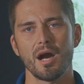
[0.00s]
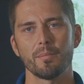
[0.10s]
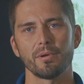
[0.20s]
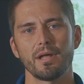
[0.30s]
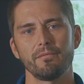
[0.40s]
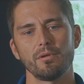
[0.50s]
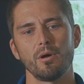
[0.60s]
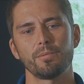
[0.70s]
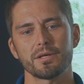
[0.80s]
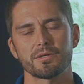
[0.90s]
upper level
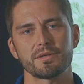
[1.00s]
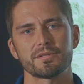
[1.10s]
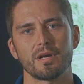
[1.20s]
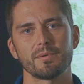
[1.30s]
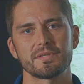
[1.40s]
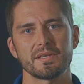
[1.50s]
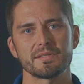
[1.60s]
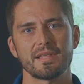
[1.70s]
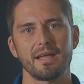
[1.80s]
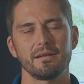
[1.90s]
low pressure
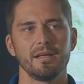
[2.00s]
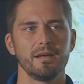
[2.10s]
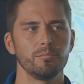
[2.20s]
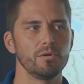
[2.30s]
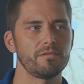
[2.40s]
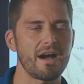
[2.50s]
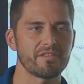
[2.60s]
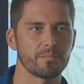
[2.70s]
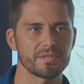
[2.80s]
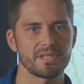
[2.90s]
disturbances that move
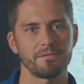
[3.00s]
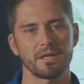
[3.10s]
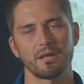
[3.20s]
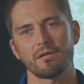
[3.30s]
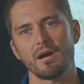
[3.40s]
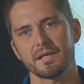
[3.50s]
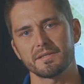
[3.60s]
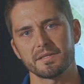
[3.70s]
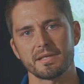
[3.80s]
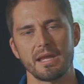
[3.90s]
off the Pacific and
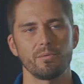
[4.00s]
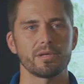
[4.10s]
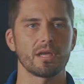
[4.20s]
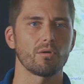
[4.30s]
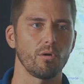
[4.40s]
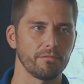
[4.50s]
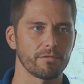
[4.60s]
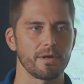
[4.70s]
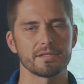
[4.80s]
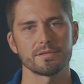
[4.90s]
across the state. We get cold
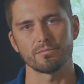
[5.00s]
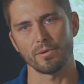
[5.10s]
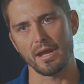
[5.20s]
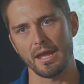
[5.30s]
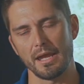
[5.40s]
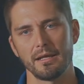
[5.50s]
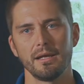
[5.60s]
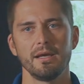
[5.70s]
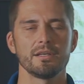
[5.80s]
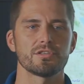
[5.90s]
fronts, rain,
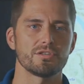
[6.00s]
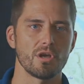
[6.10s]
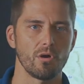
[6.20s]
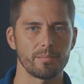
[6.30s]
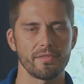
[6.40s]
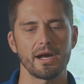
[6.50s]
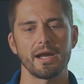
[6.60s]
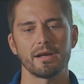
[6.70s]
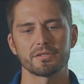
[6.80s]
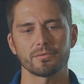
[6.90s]
snow up in the
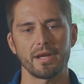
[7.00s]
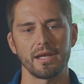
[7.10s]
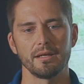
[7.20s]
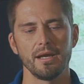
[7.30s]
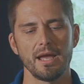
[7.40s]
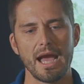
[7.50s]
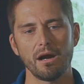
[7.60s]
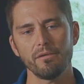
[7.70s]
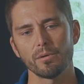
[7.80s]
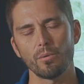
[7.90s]
higher terrain.
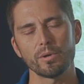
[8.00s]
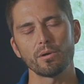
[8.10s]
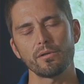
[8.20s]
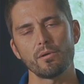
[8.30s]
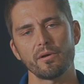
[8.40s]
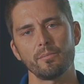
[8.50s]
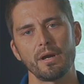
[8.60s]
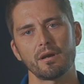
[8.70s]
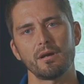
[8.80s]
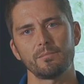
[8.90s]
However, when we go to the North
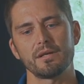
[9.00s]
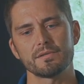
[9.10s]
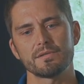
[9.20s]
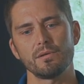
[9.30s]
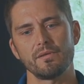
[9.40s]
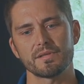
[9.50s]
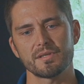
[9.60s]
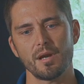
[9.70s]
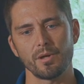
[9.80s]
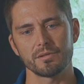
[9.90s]
American monsoon in the
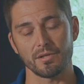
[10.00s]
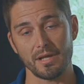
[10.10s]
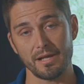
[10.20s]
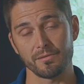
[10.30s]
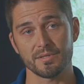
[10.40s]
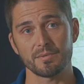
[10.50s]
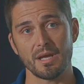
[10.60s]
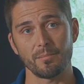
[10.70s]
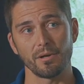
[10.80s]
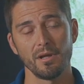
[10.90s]
summer, July through
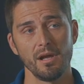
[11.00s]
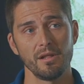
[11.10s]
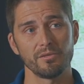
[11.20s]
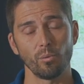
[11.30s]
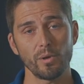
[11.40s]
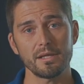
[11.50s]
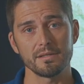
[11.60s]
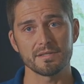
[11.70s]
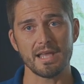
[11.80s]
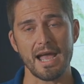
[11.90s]
September, the
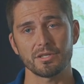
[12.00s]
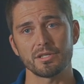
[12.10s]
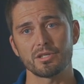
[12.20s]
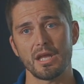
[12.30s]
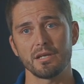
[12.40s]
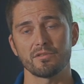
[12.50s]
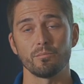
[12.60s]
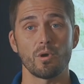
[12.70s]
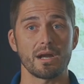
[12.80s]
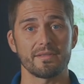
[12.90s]
winds actually change
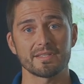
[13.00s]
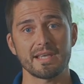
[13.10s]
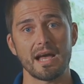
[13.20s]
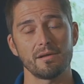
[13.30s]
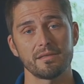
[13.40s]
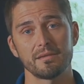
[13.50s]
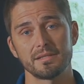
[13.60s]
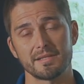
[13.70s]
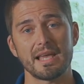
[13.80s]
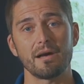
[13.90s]
from more out of the south
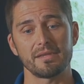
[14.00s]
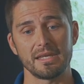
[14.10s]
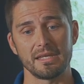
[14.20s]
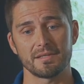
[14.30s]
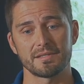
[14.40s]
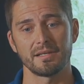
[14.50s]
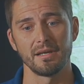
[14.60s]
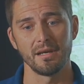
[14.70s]
to southeast.